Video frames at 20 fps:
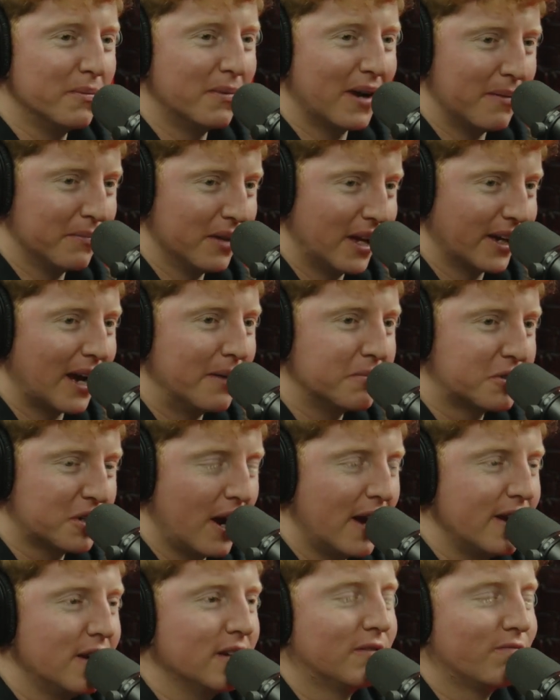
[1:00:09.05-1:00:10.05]
But I'm
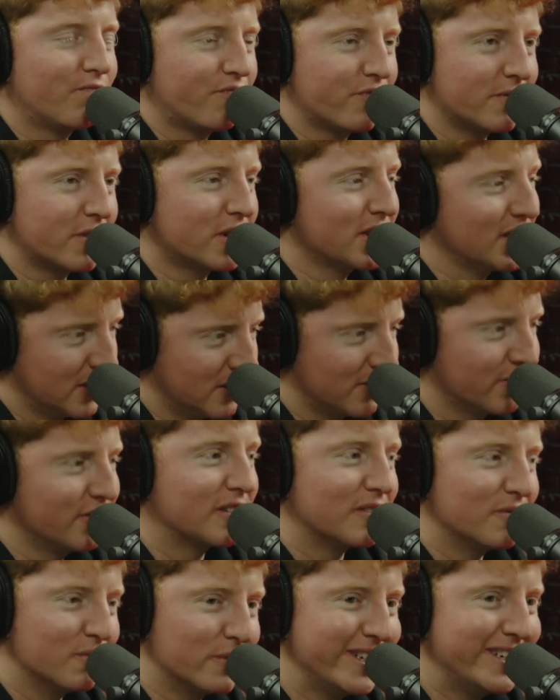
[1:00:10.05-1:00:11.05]
trying to get the
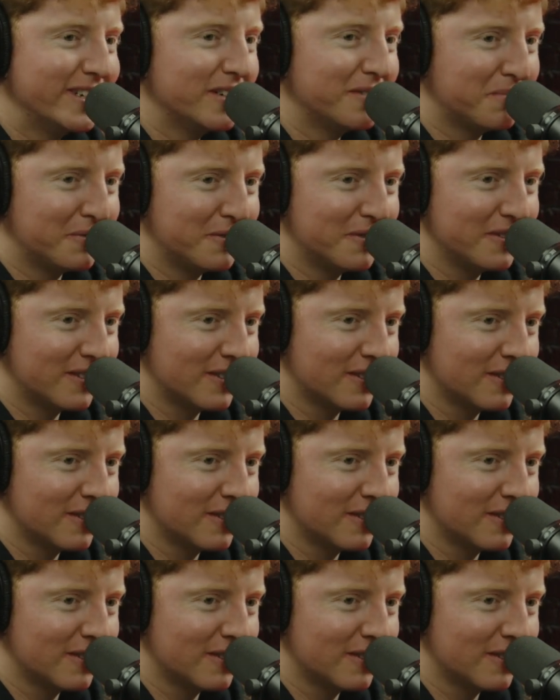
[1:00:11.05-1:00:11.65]
fucking weight up, boys.